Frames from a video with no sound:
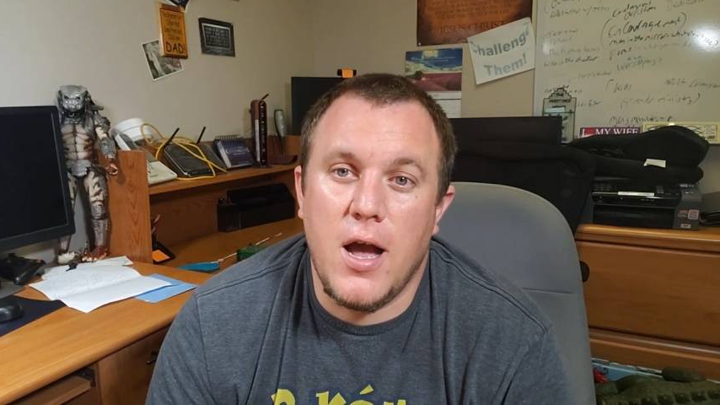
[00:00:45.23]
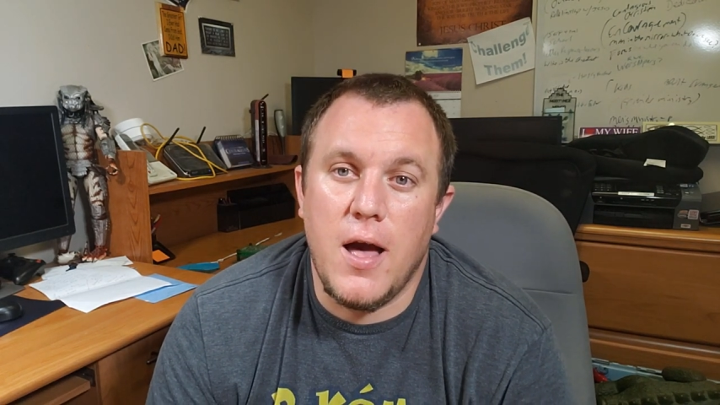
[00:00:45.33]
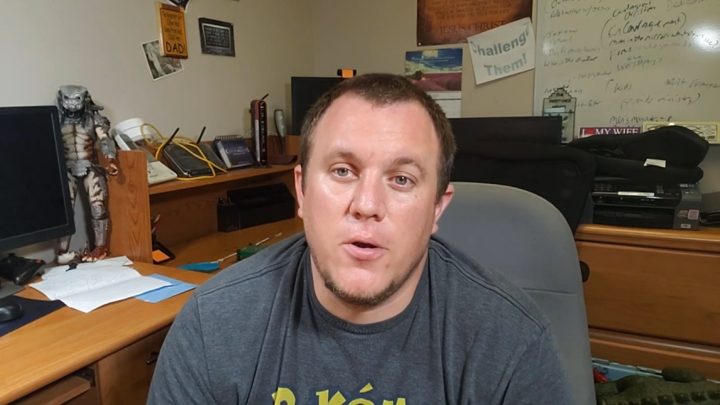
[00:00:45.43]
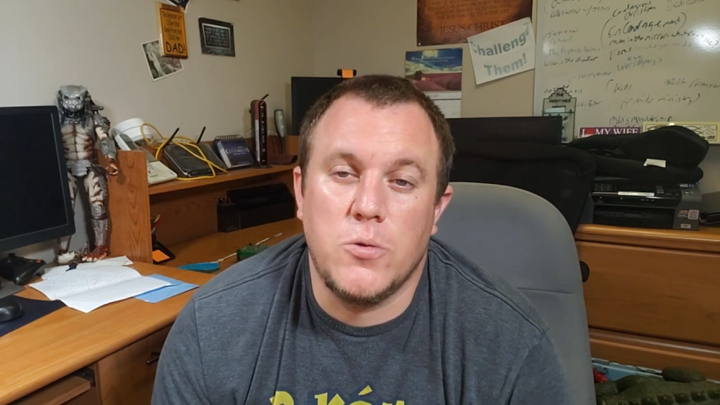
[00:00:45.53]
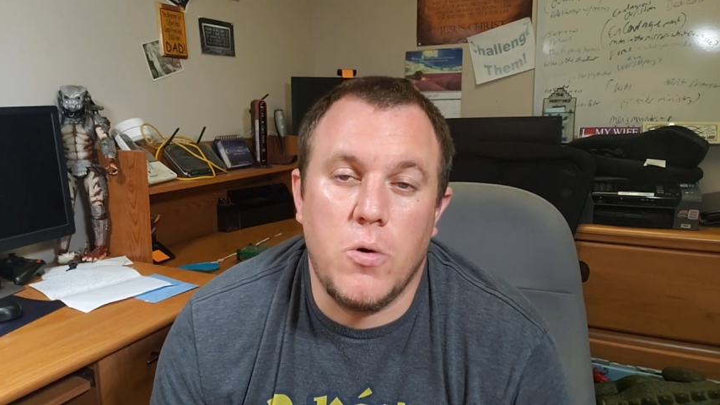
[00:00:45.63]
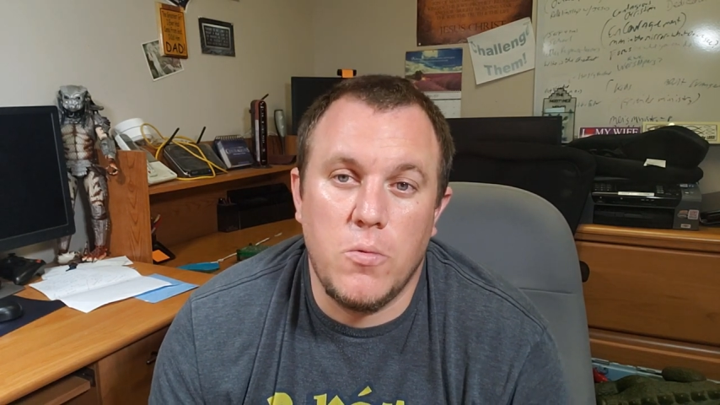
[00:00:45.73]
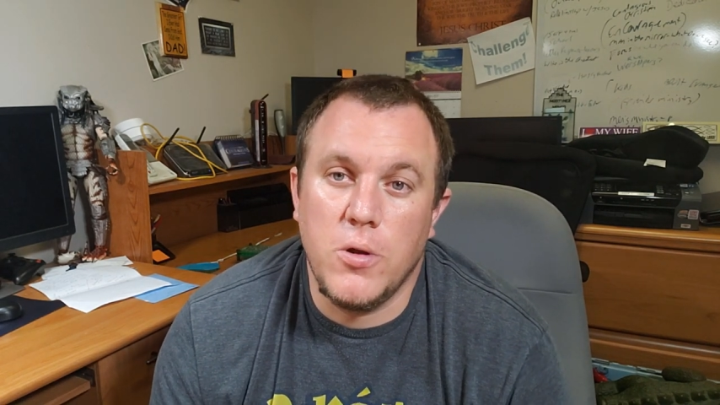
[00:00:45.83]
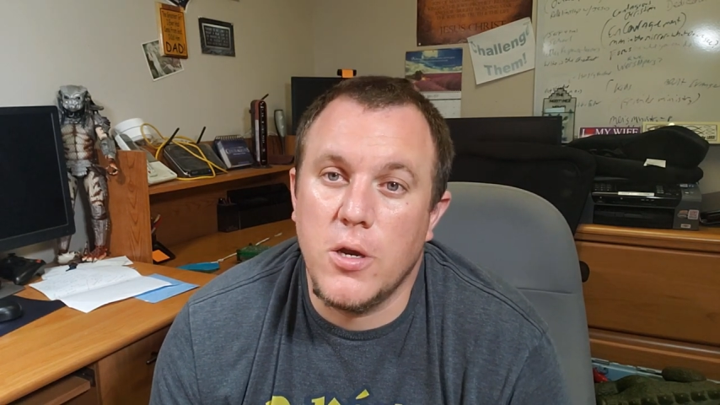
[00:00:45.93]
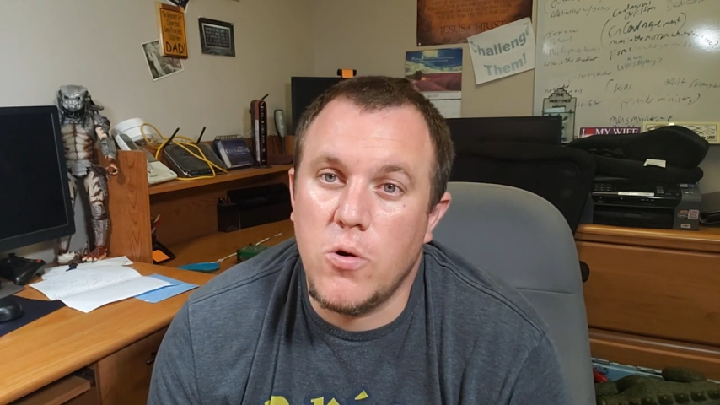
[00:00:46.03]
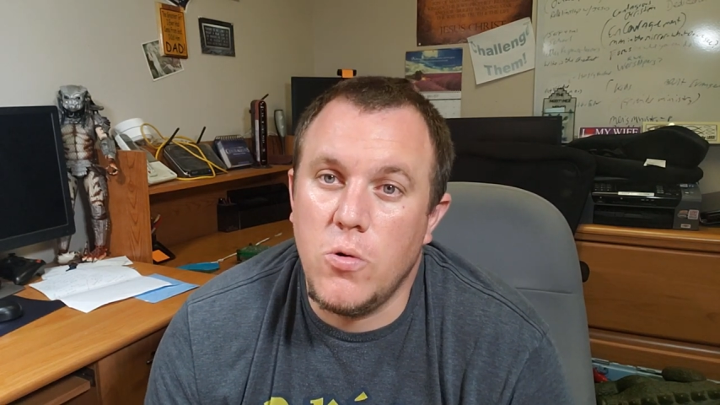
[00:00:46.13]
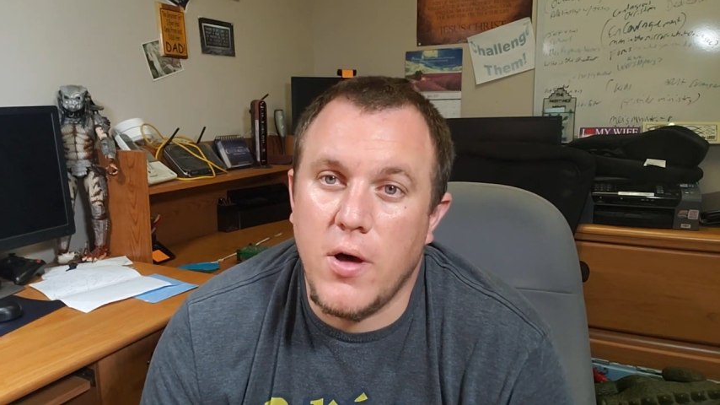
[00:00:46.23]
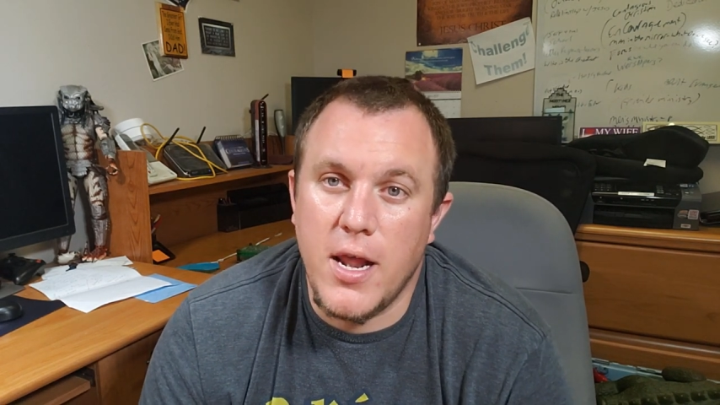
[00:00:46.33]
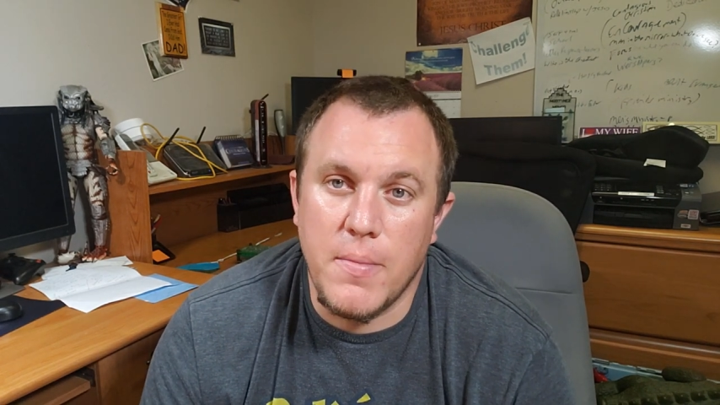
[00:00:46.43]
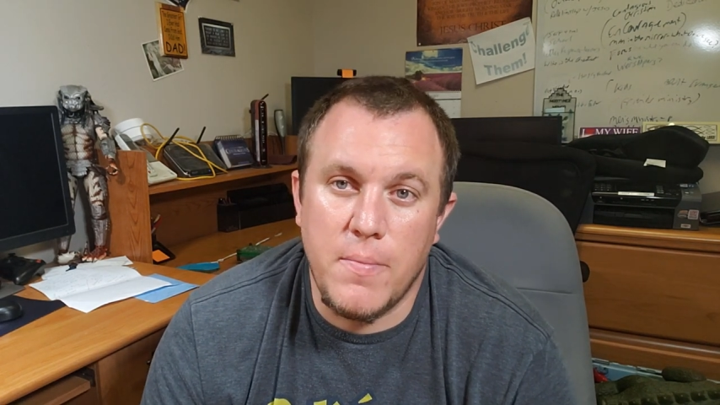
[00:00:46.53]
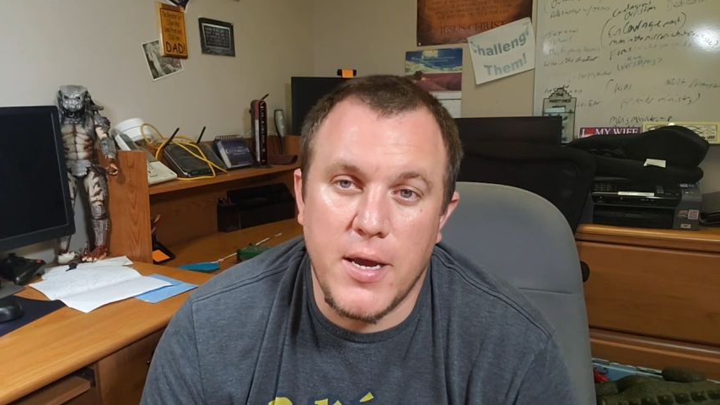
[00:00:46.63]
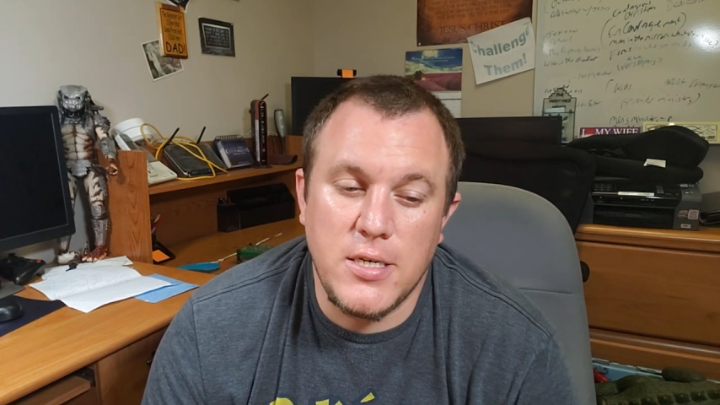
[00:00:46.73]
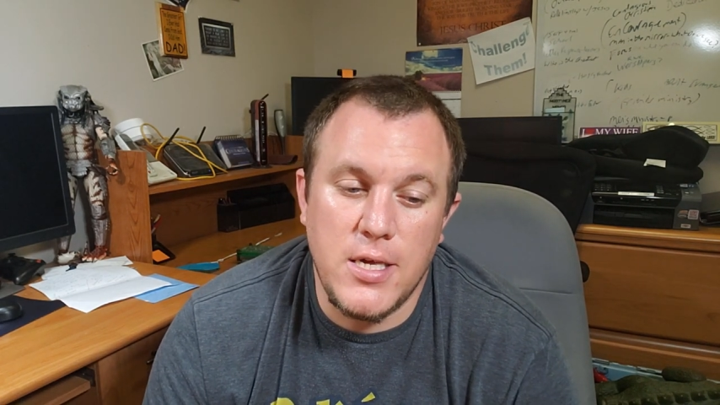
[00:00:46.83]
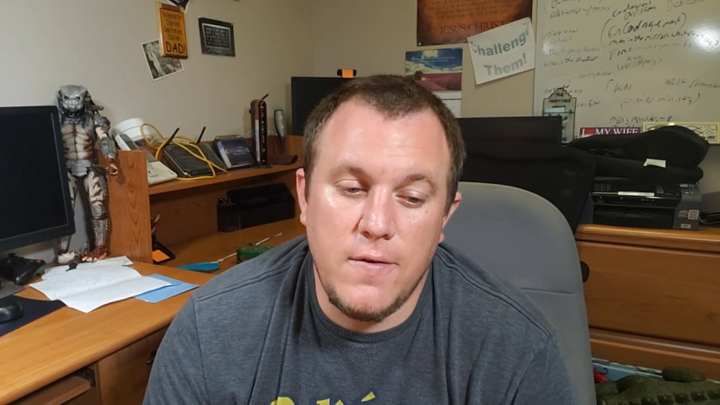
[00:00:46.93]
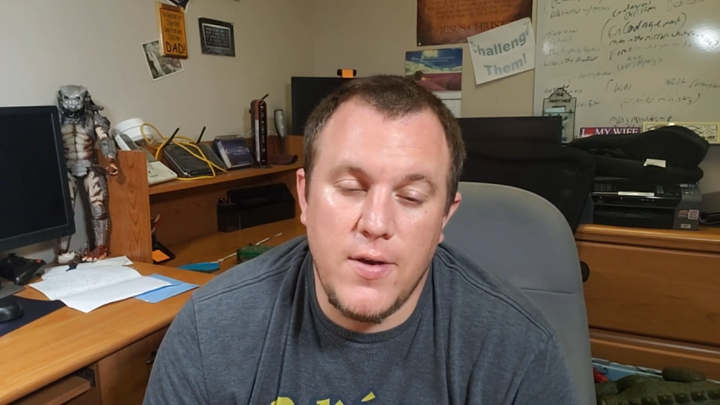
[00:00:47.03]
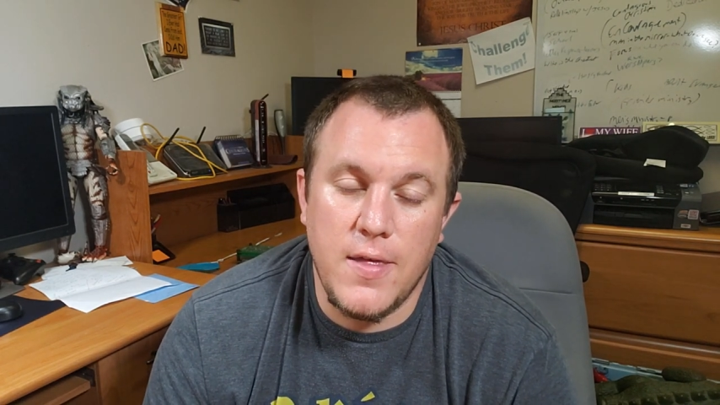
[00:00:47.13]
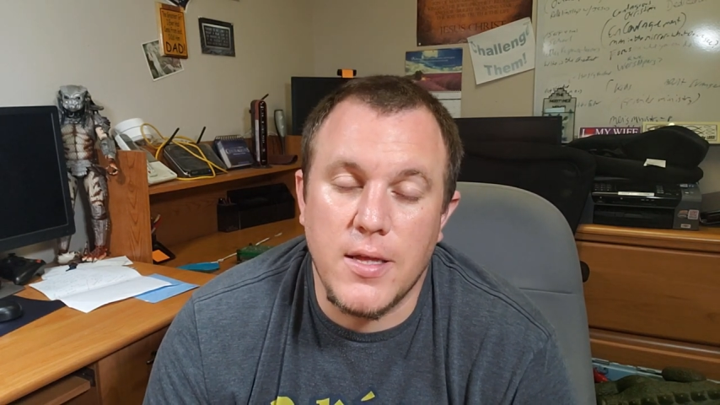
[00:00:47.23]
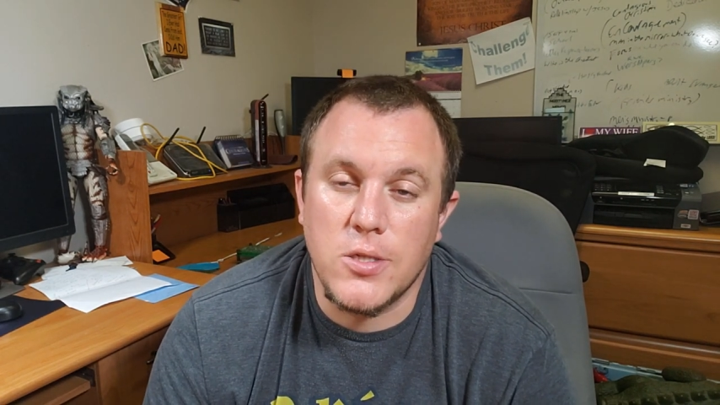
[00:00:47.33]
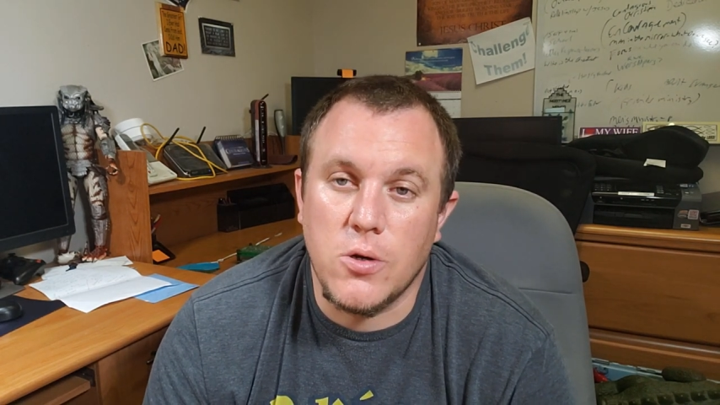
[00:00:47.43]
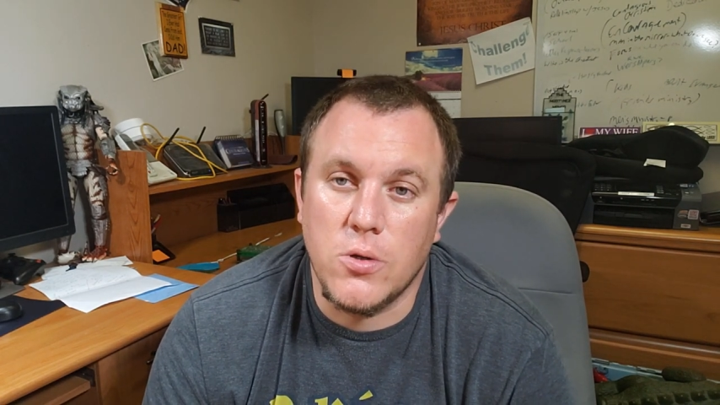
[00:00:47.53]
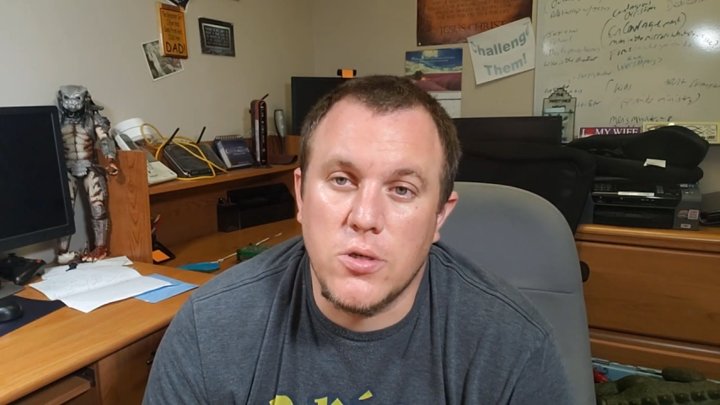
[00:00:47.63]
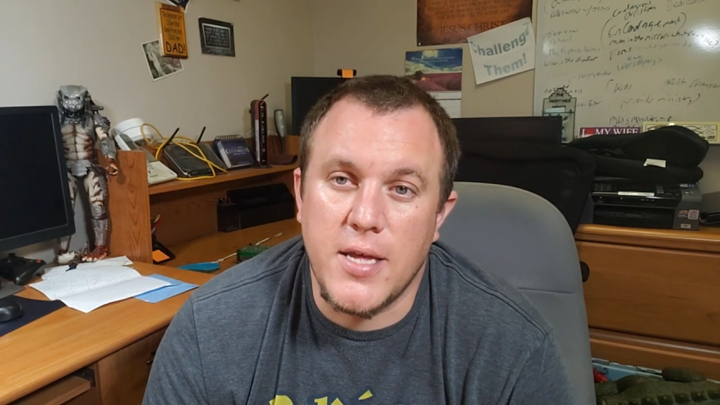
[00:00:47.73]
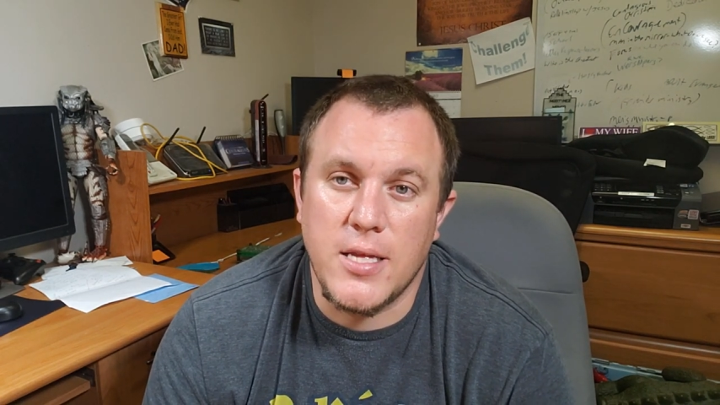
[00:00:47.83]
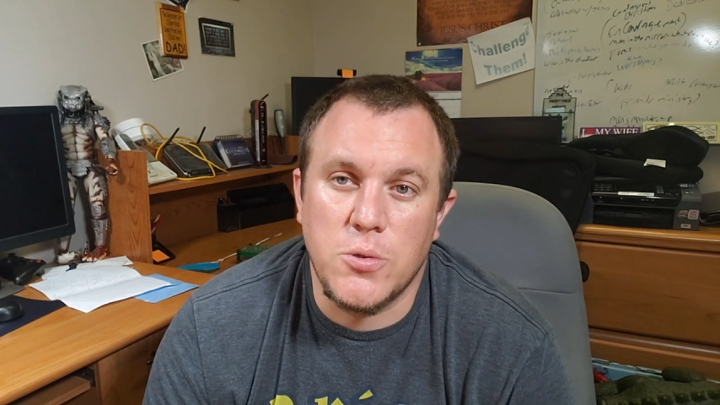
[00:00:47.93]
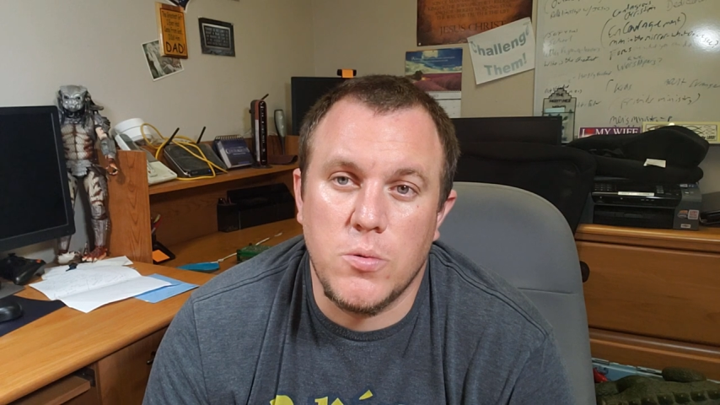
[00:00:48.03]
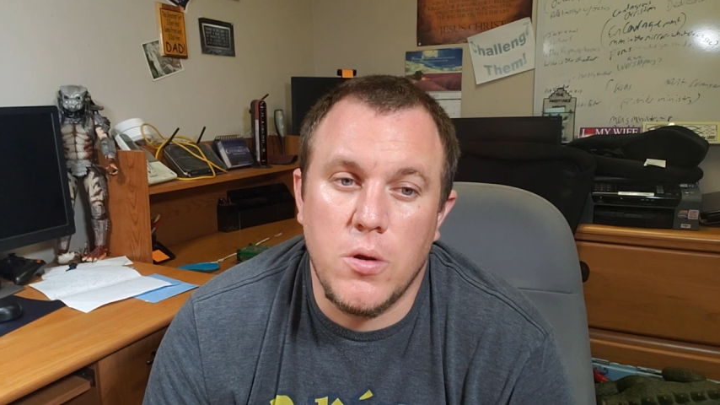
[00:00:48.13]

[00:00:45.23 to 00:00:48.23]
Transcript: Uh, there's one really cool item, the big T V that sold, so that's